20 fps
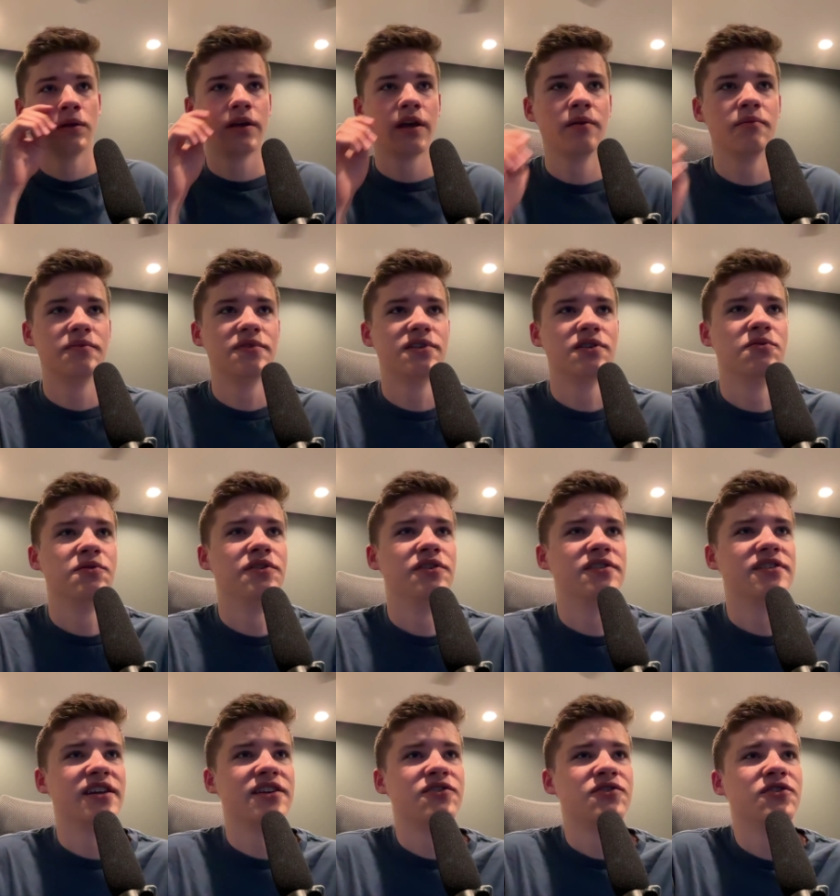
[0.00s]
Okay, so we
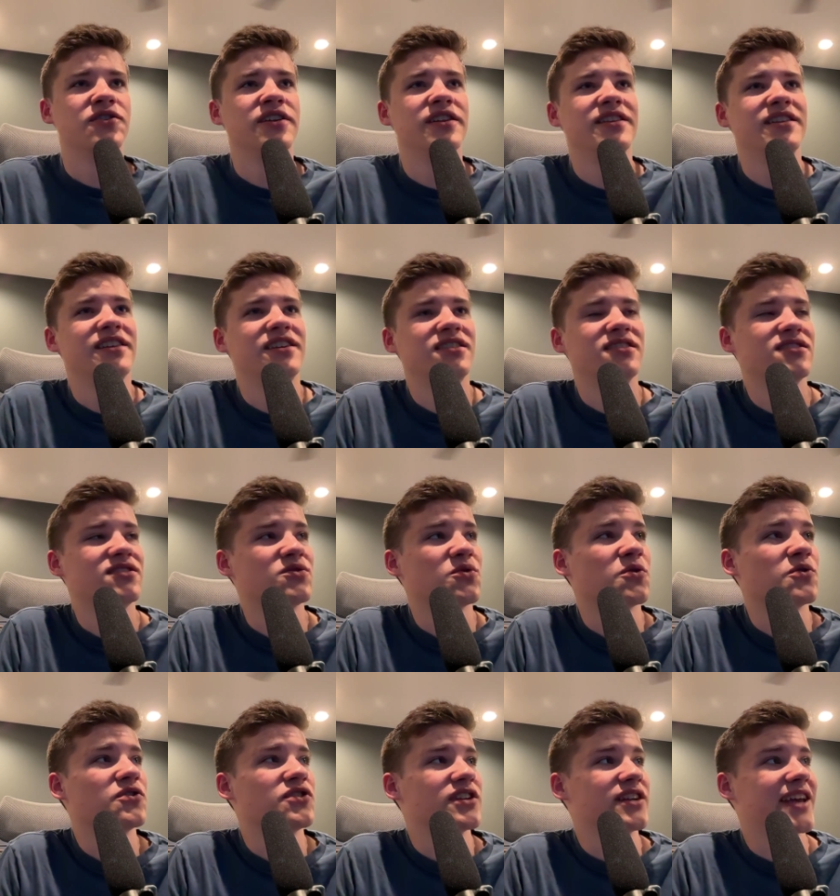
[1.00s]
just entered in the
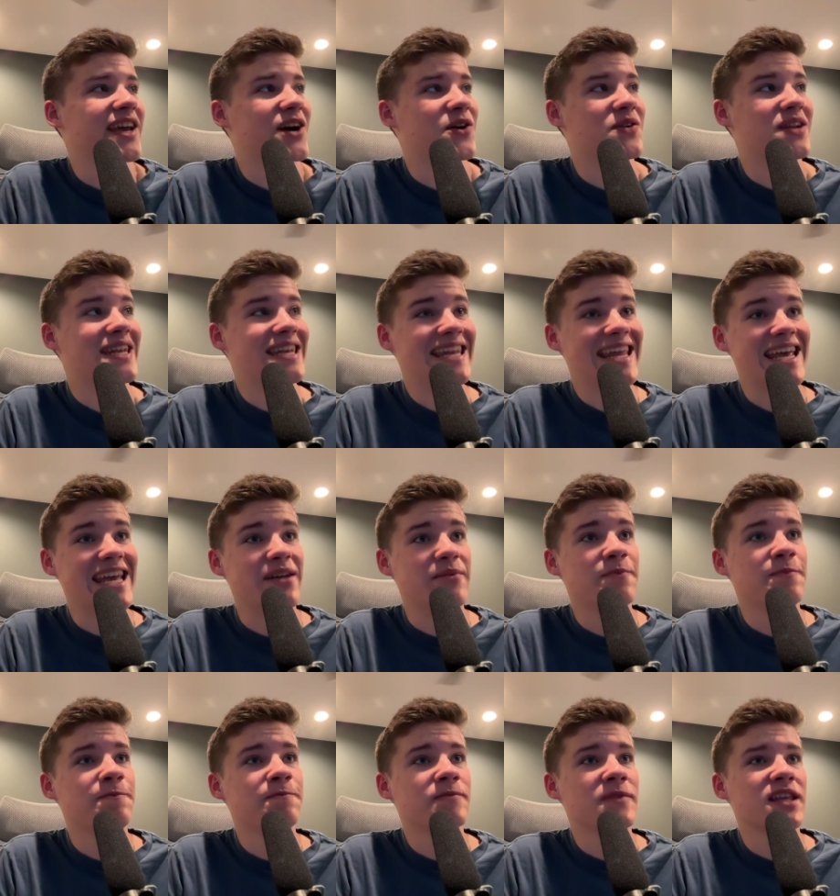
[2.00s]
storage account
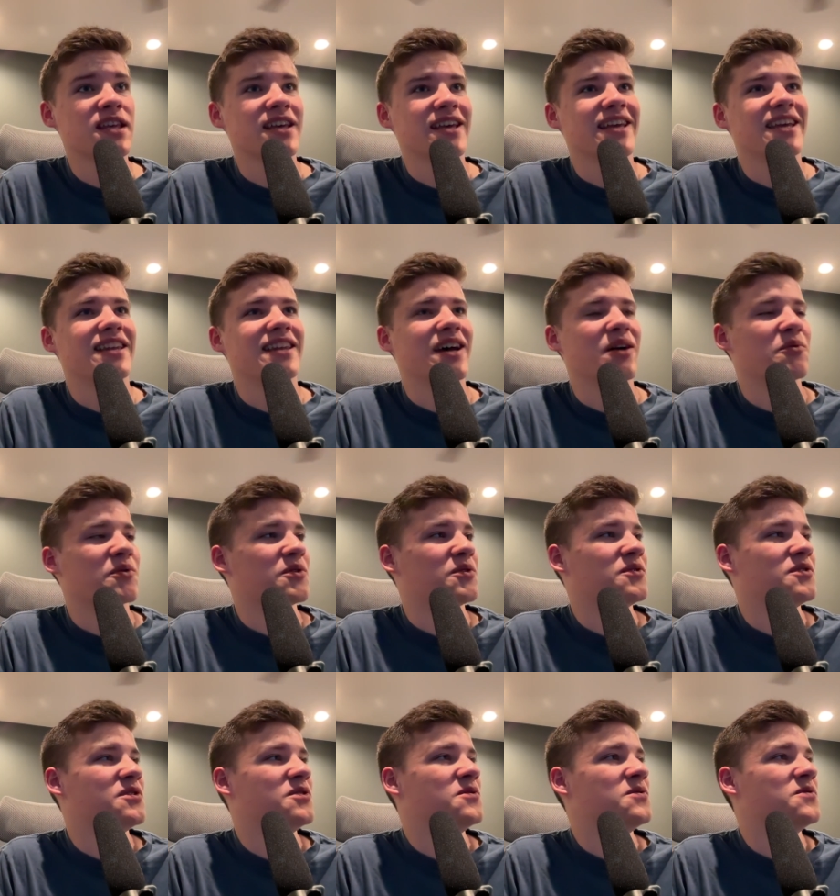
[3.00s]
name. And now we're
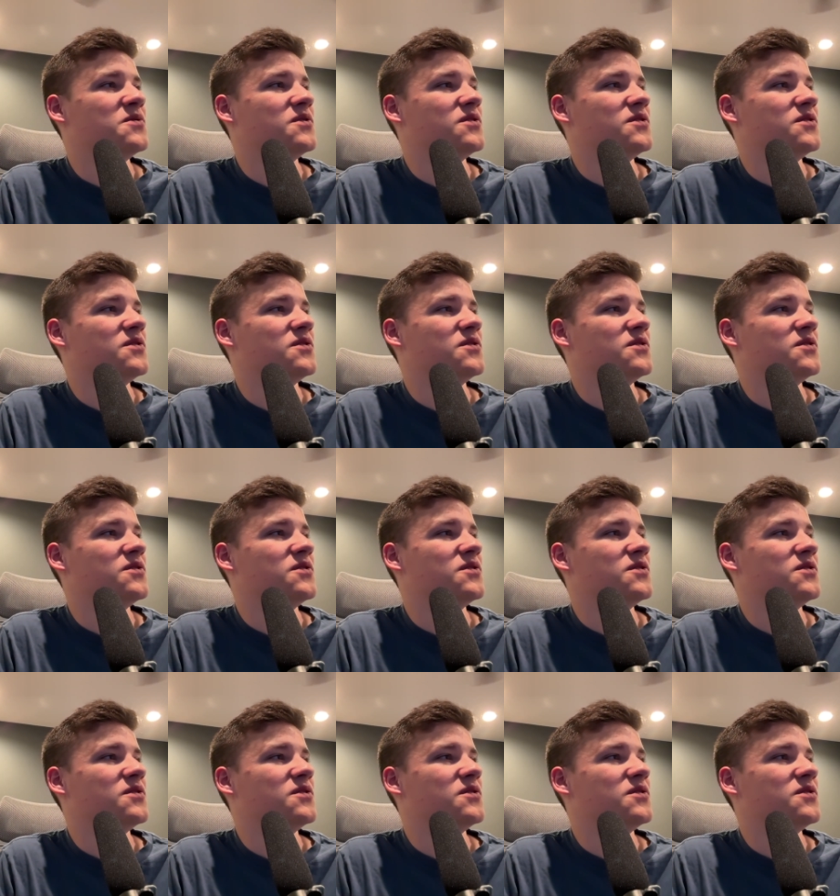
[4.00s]
going to